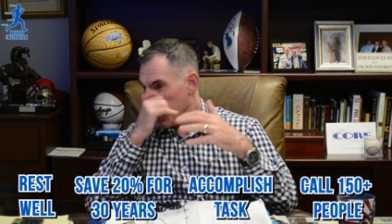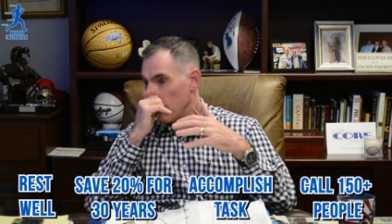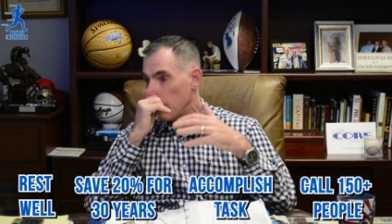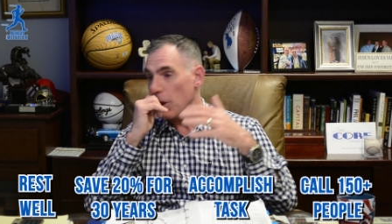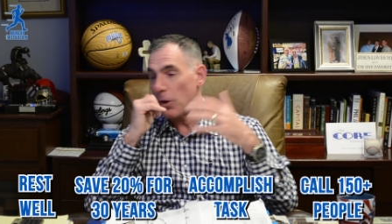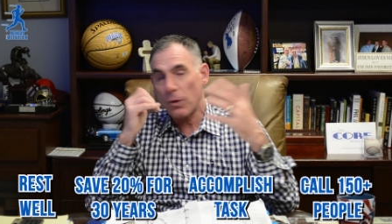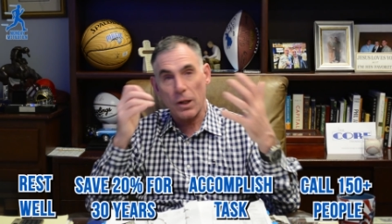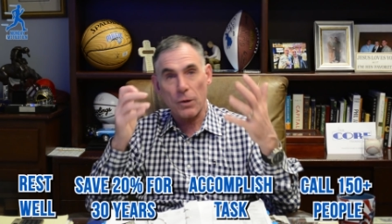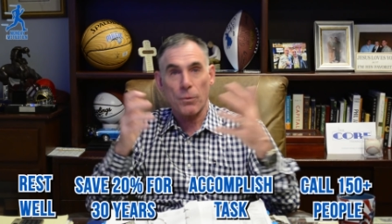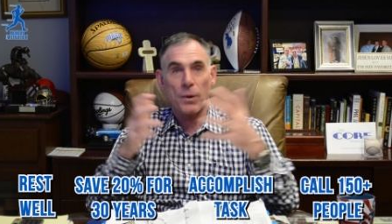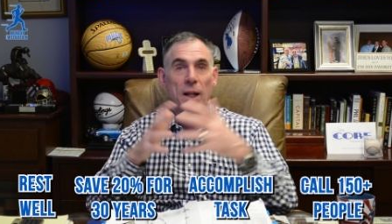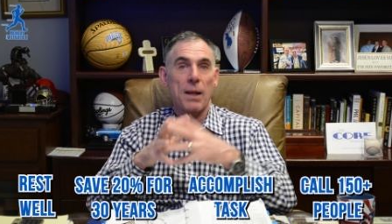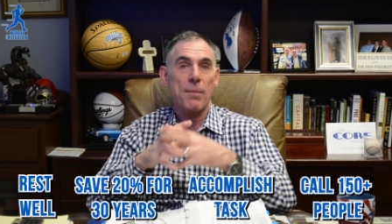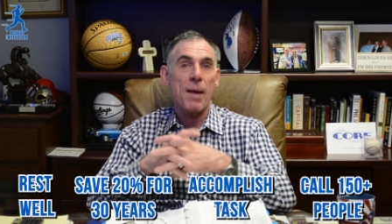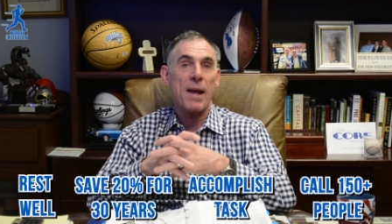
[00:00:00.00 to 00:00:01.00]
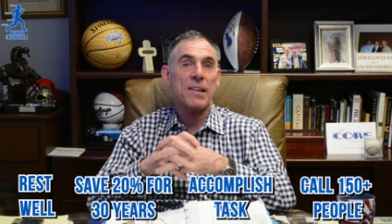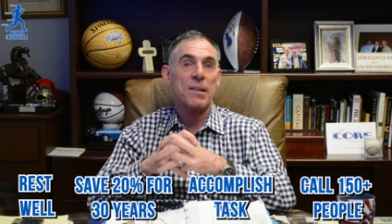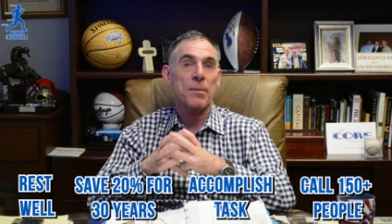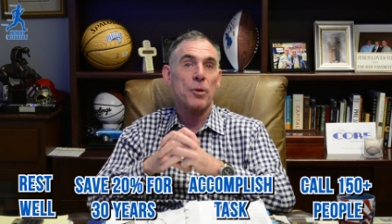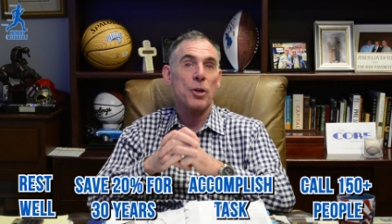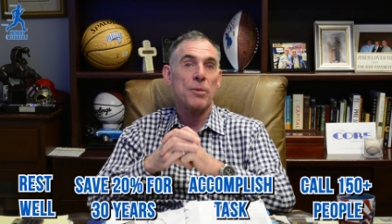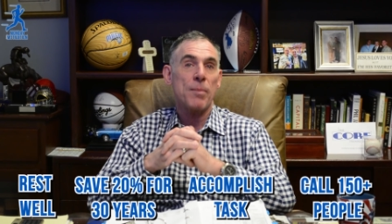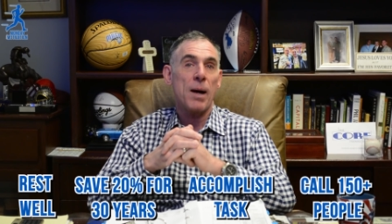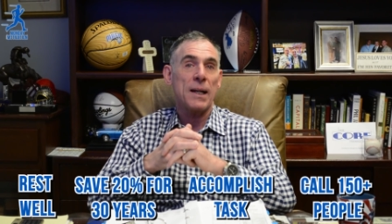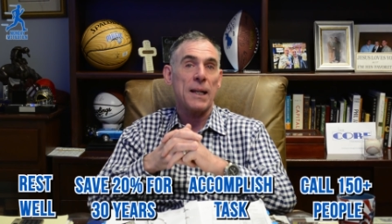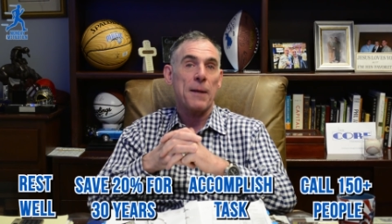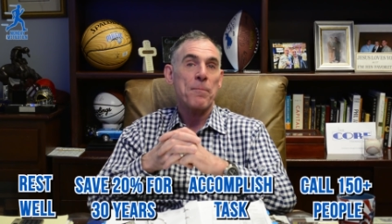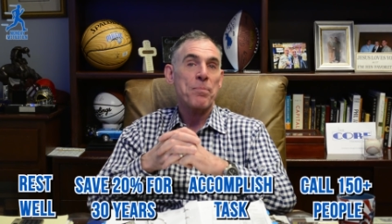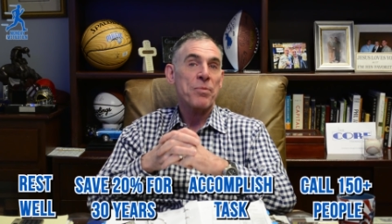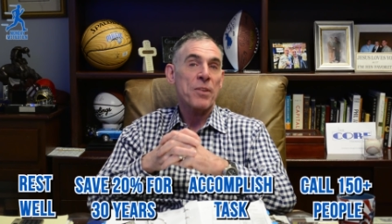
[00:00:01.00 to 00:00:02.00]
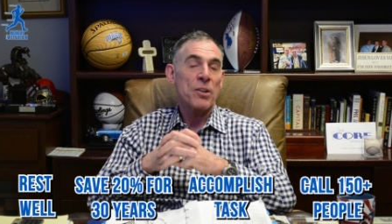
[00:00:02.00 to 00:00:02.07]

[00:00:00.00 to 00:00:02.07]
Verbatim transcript: so you can really make some good money.